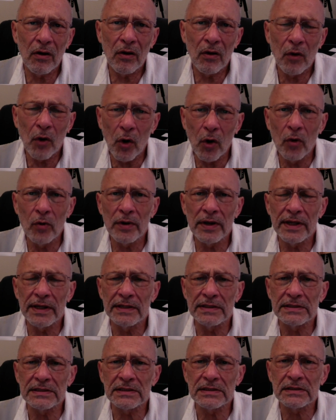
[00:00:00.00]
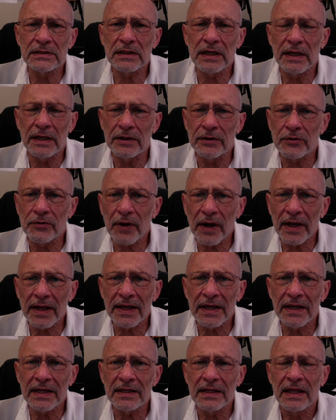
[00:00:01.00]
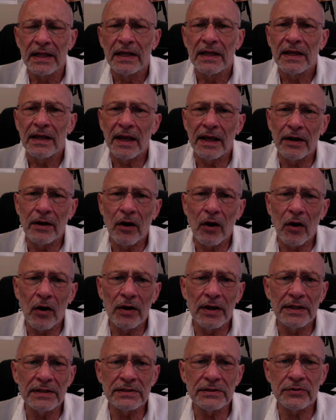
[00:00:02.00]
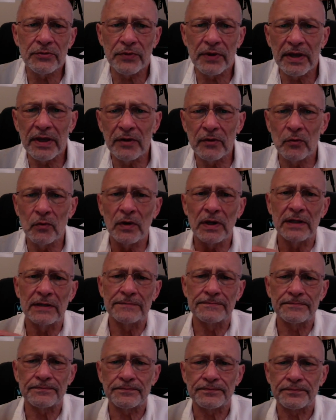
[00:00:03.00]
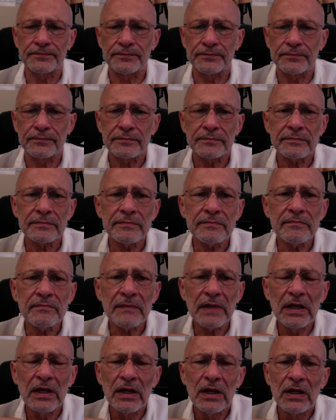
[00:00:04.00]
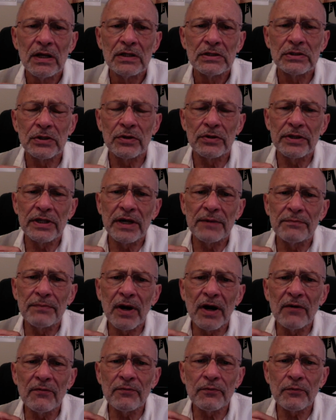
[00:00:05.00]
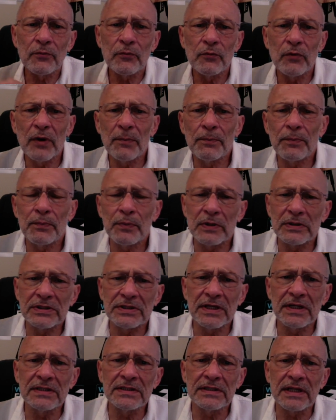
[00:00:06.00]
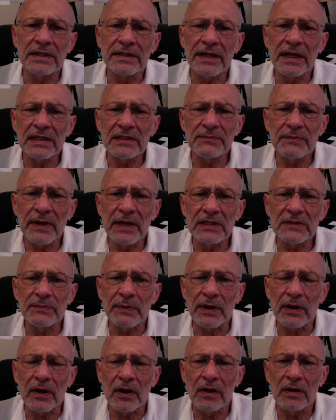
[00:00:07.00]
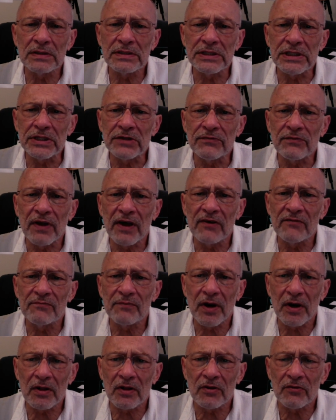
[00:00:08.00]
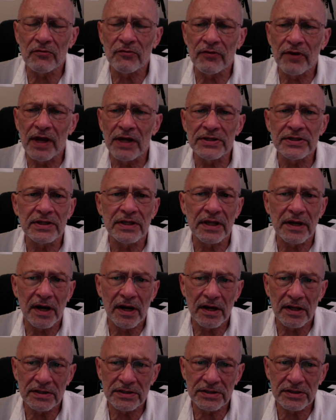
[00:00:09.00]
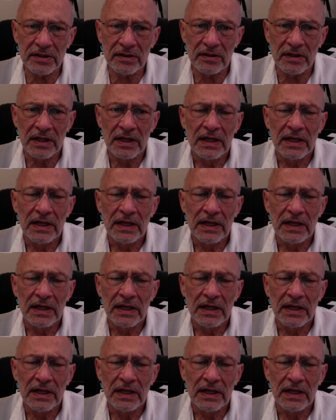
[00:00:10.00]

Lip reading: whole is a triad and all is 3 in 1. So the above represents the TexMex-Pecan Seed-of-Life model of creation in a nutshell.